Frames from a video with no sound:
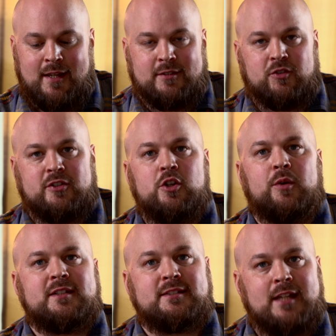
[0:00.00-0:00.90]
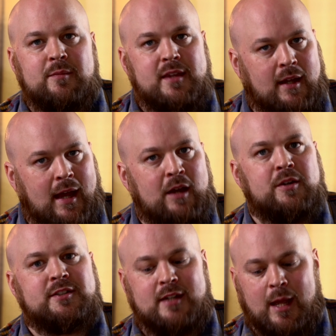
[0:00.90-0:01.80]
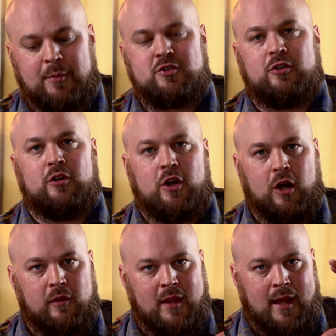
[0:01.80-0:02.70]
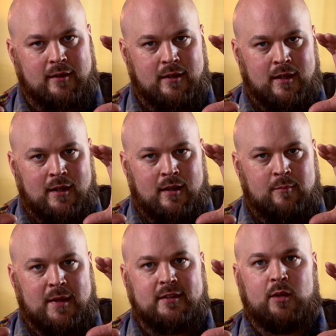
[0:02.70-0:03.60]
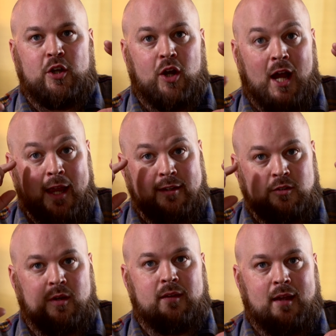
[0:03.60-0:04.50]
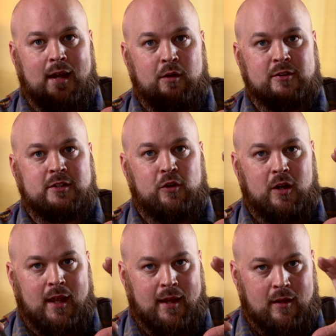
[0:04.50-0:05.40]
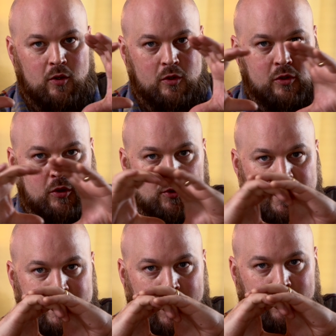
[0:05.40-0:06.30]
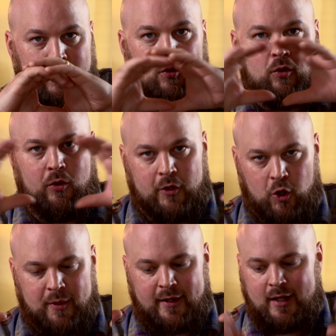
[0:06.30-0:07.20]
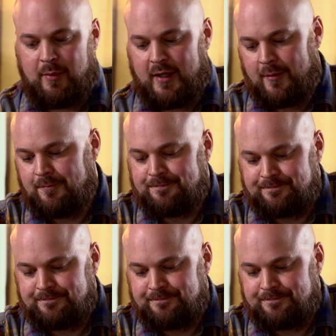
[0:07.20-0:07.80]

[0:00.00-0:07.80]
So just know it's the same thing. Iris and aperture are that basically what your eye is doing, the iris of your eye, closing down the hole and opening it up again.